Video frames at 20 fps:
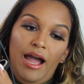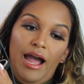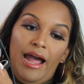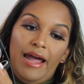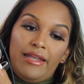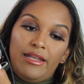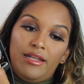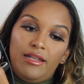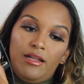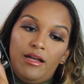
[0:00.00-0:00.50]

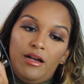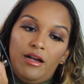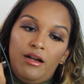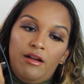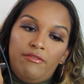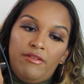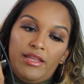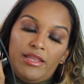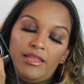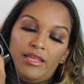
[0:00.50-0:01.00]
I
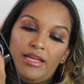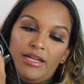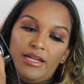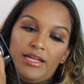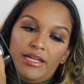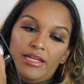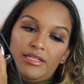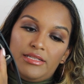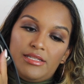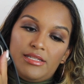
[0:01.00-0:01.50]
love that
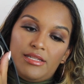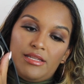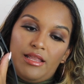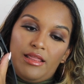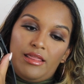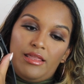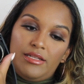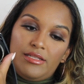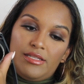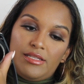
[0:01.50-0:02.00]
it's
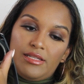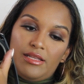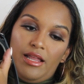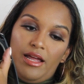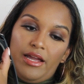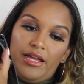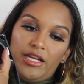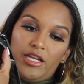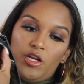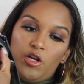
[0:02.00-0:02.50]
this
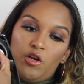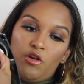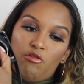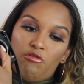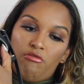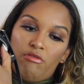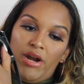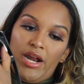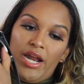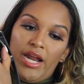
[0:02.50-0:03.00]
like
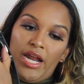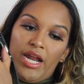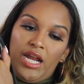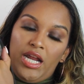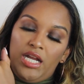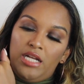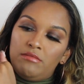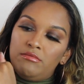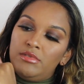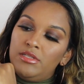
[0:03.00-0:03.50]

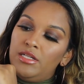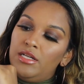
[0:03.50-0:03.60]
gray,